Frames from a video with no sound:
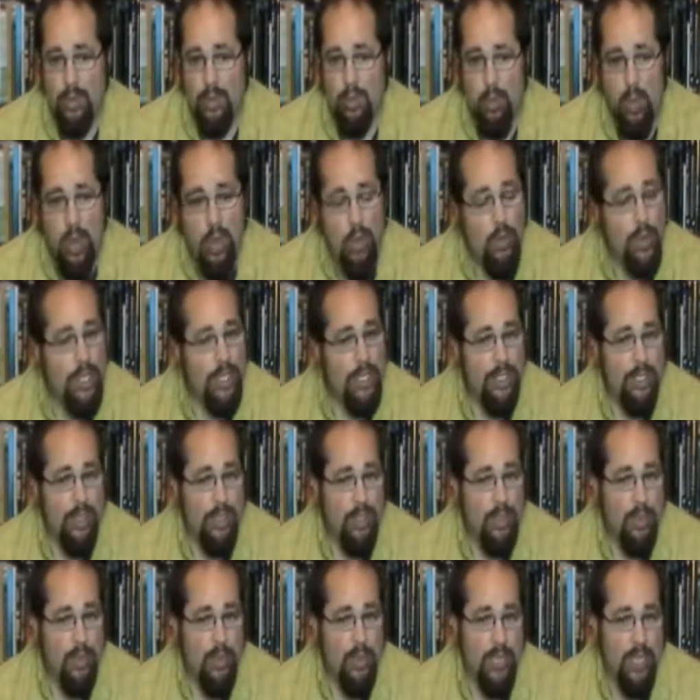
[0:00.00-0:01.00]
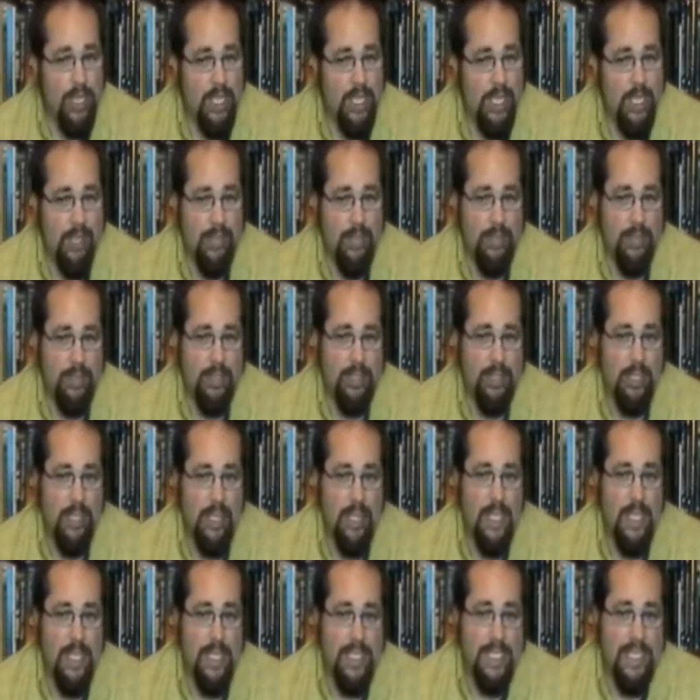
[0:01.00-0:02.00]
What we do with guilt
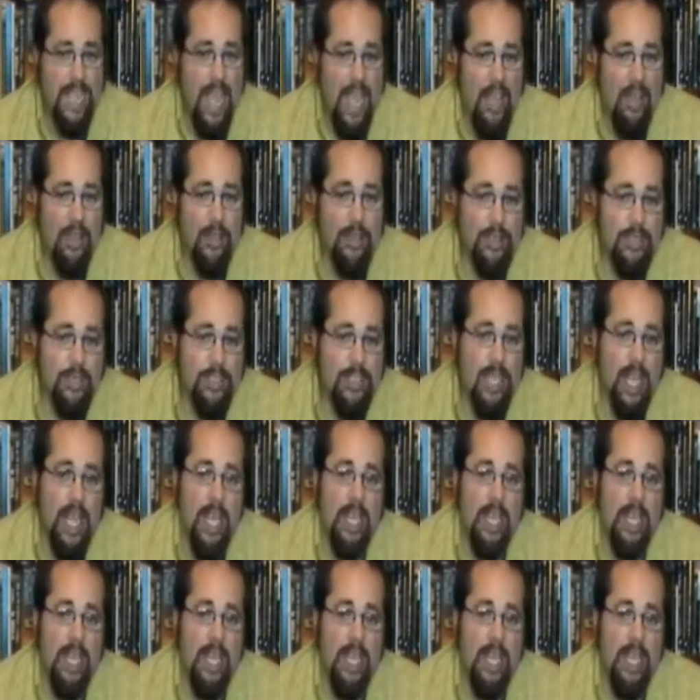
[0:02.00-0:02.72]
tells